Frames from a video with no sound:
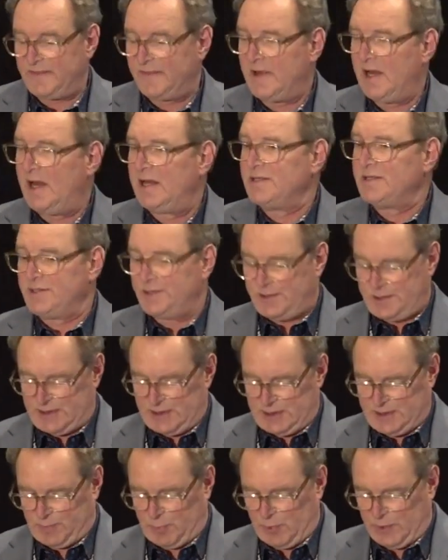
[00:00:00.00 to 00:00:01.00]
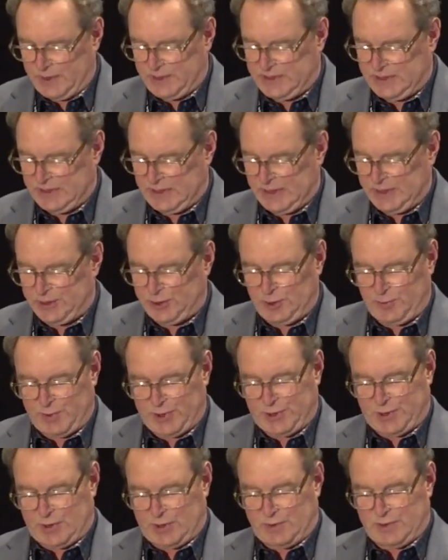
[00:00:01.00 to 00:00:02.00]
of concerts, sports, and
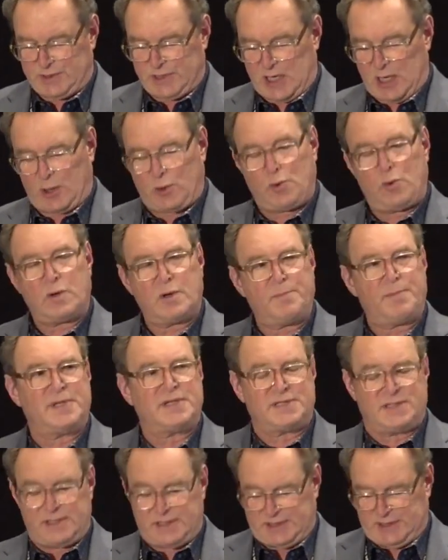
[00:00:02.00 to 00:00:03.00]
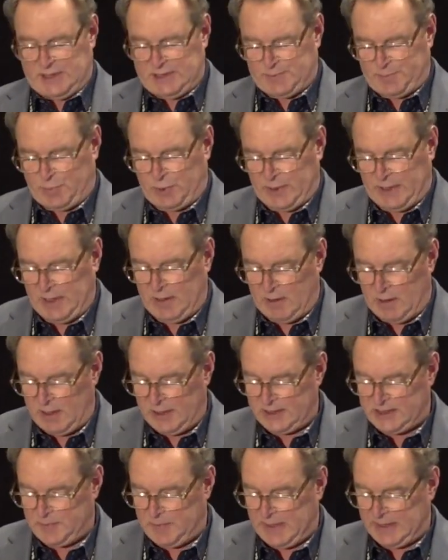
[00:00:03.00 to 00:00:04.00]
consumer shows, our core business is putting
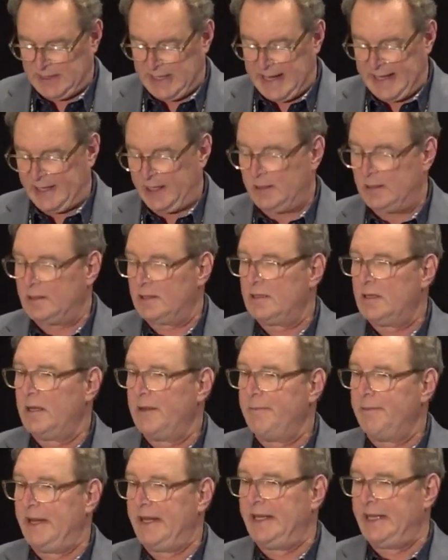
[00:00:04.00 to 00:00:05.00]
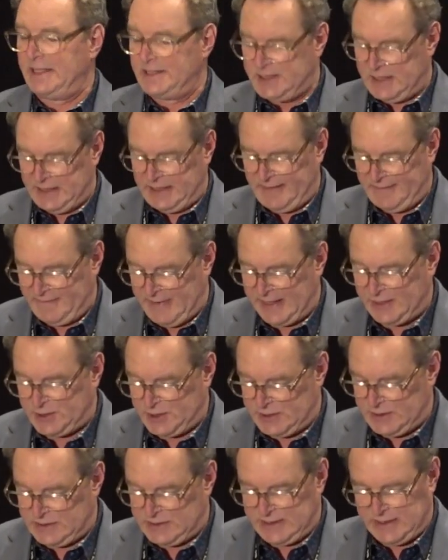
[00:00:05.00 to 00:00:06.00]
on spectacular meetings and
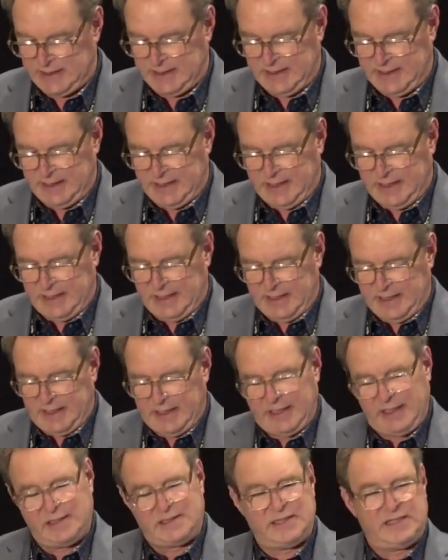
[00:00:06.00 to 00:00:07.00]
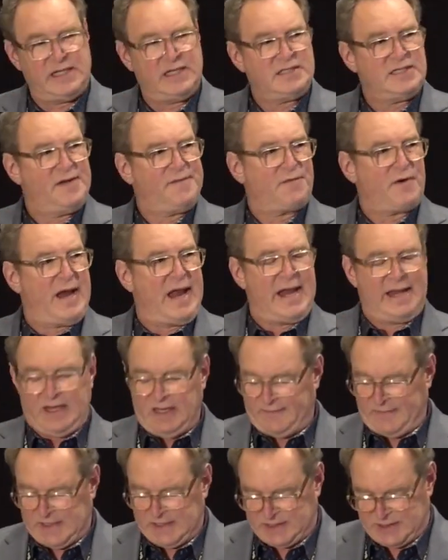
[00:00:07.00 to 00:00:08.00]
conventions. It's easy for any
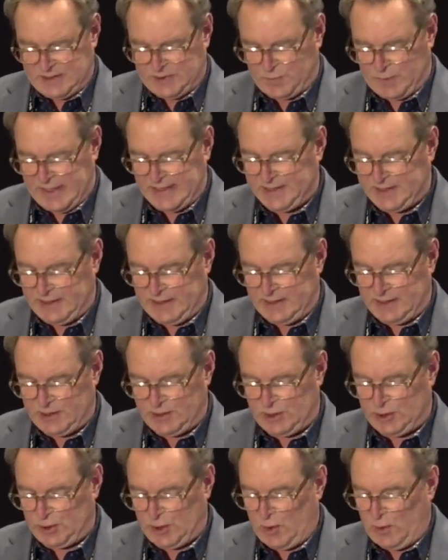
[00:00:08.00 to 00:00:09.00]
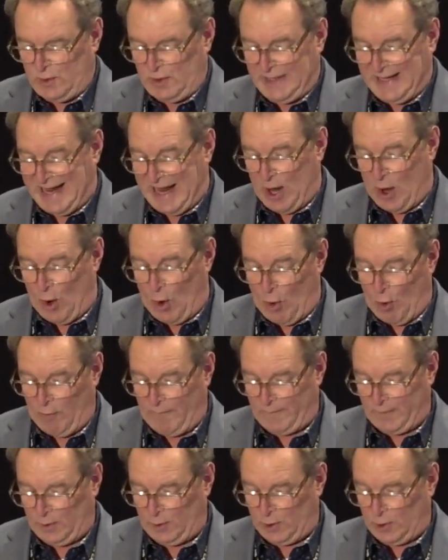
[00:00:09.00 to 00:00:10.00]
of us as residents to totally
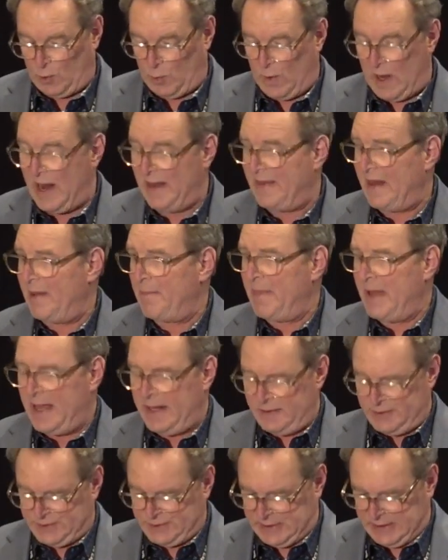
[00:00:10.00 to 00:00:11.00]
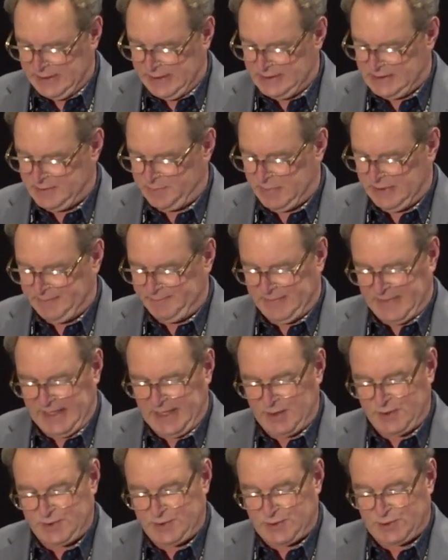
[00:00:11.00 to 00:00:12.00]
overlook why that matters to us, but
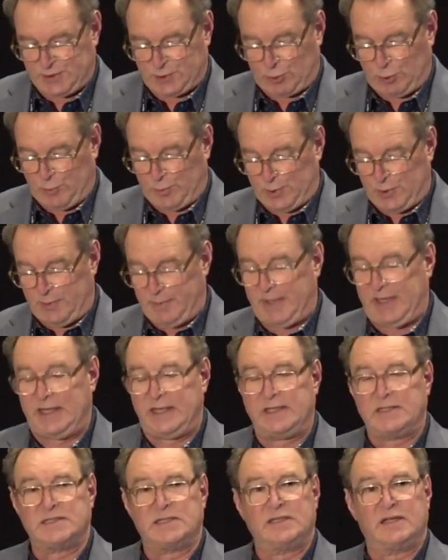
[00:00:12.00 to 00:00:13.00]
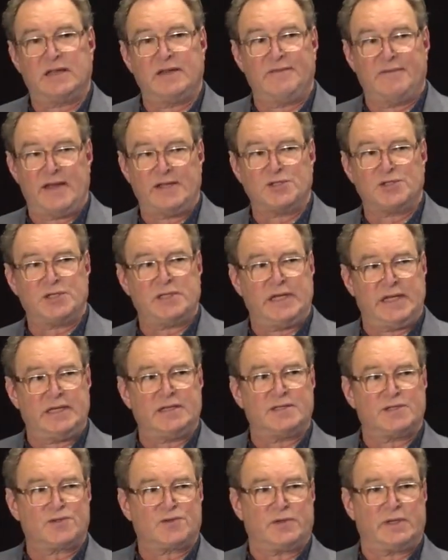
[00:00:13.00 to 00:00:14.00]
here's the scoop on the meetings and convention
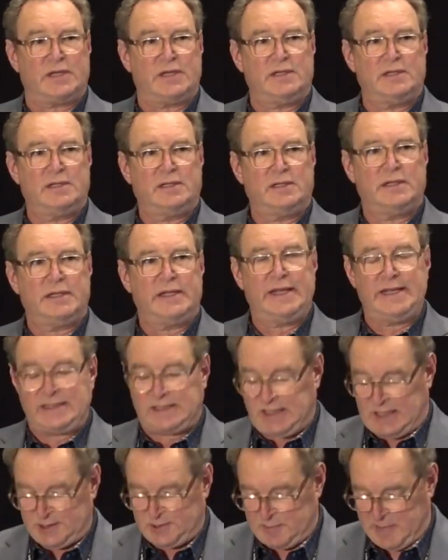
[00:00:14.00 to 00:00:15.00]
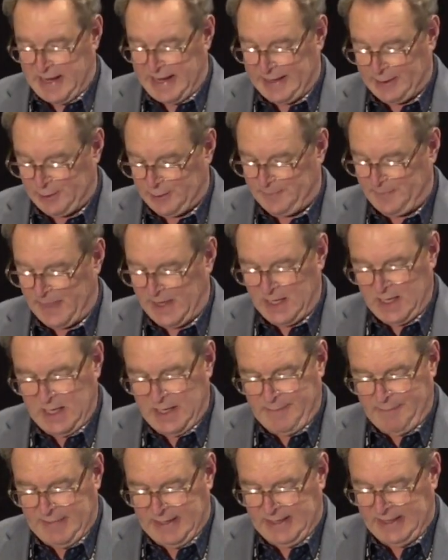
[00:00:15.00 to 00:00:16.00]
industry. It does matter.
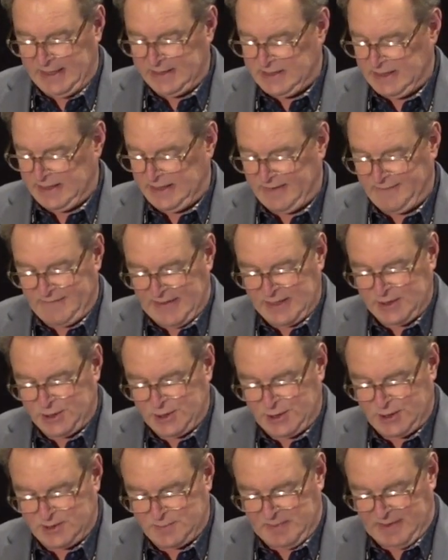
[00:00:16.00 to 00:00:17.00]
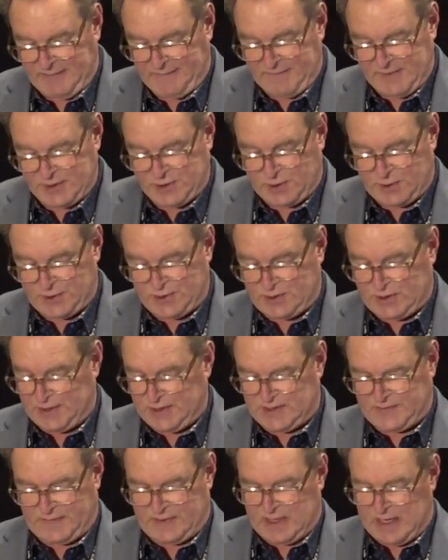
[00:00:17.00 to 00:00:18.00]
Meetings and conventions mean visitors to
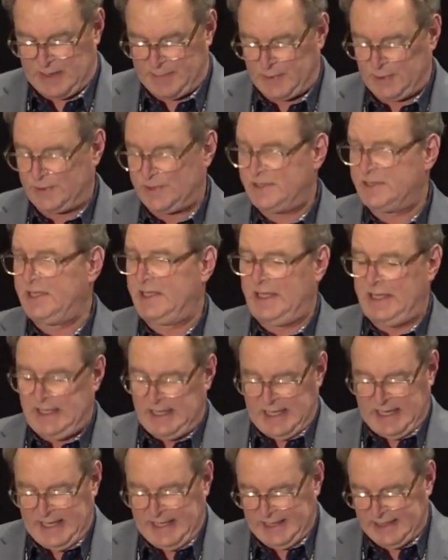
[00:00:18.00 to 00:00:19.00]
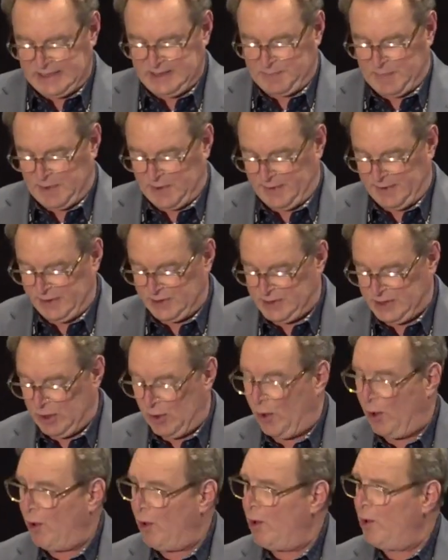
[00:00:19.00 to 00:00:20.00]
this phenomenal city experiencing
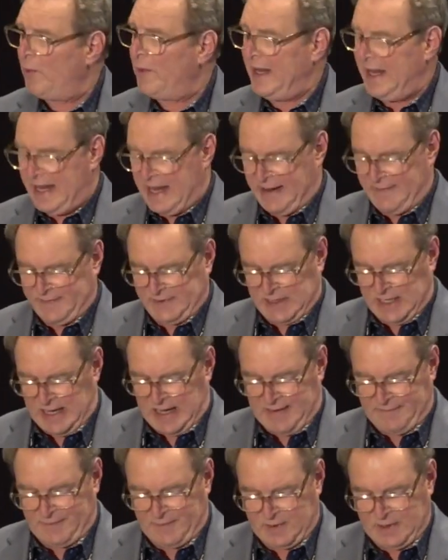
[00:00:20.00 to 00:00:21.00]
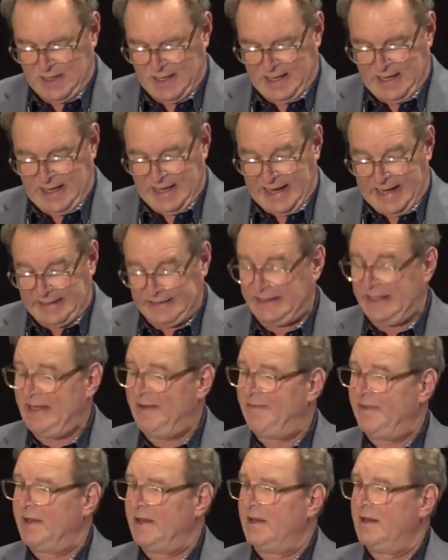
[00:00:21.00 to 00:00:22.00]
all we have to offer and
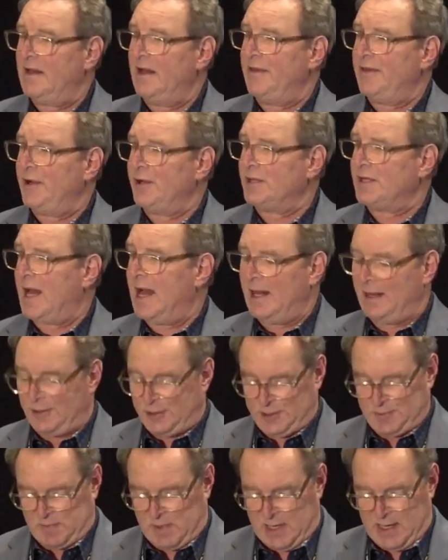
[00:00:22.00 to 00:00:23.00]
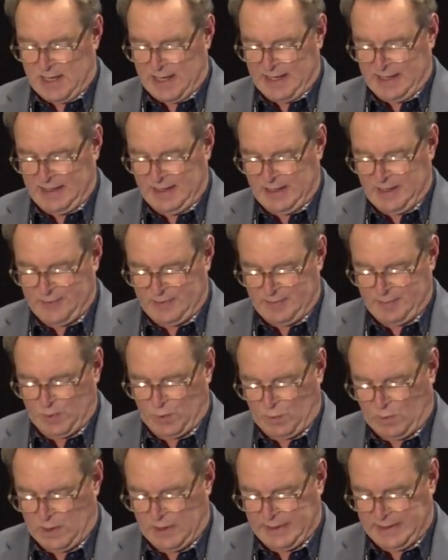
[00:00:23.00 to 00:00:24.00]
leaving their dollars behind here in
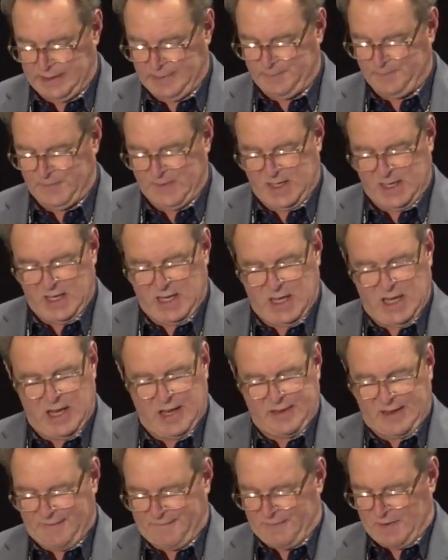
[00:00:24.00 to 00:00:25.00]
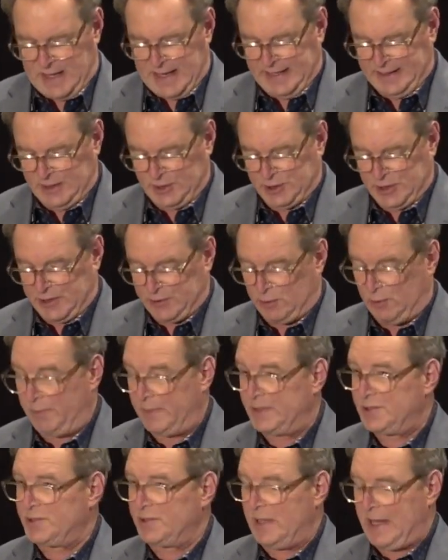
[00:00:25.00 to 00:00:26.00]
Milwaukee. They fly into General
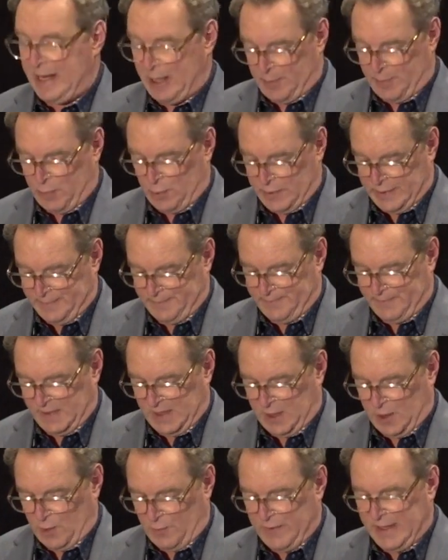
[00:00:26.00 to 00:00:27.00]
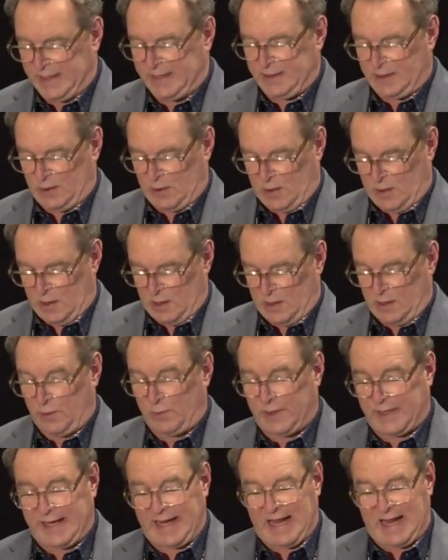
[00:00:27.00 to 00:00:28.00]
Mitchell Airport, rent a car
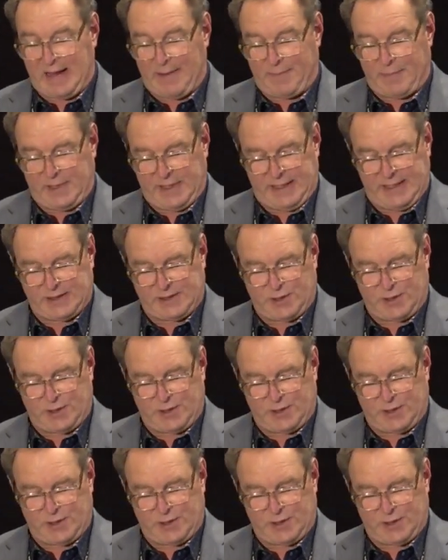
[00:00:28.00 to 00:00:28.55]
or cab